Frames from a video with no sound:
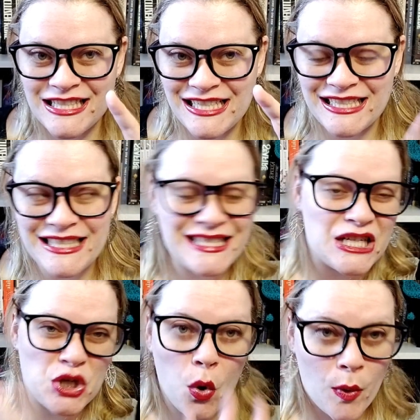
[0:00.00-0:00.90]
scenes
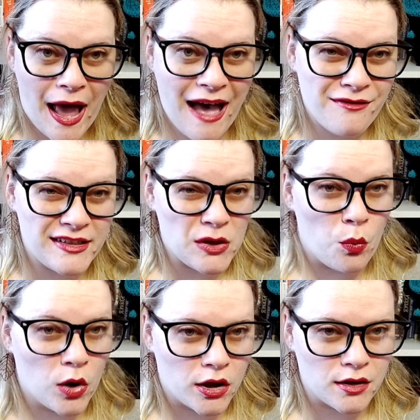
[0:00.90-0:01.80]
that don't have any
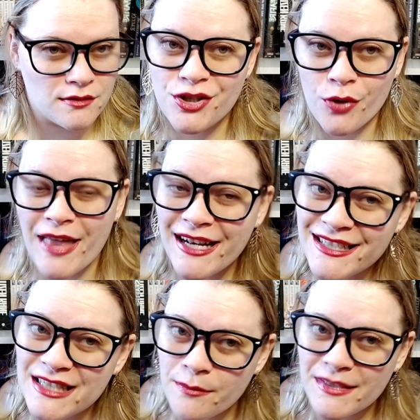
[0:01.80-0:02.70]
words. So that is
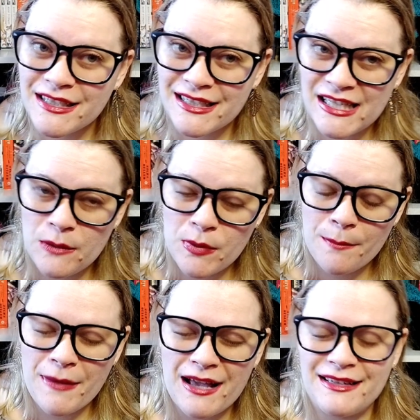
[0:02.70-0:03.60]
something to keep in
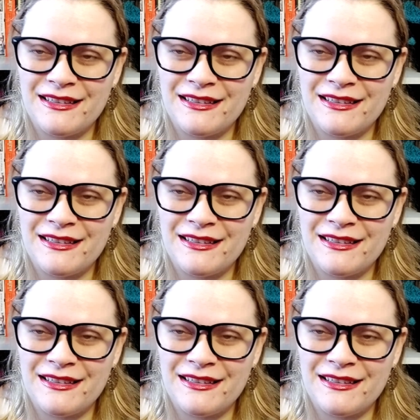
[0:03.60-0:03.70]
mind.